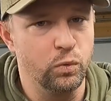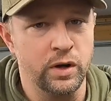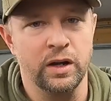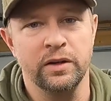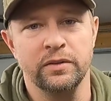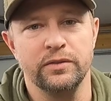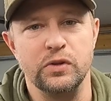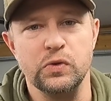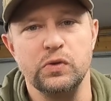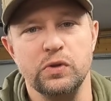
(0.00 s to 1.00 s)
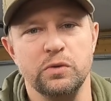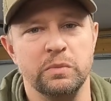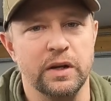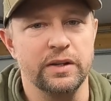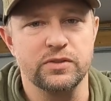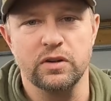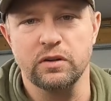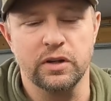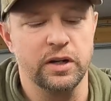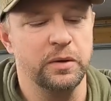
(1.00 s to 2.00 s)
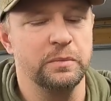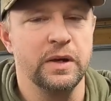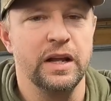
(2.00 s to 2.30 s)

went on YouTube and I started looking up.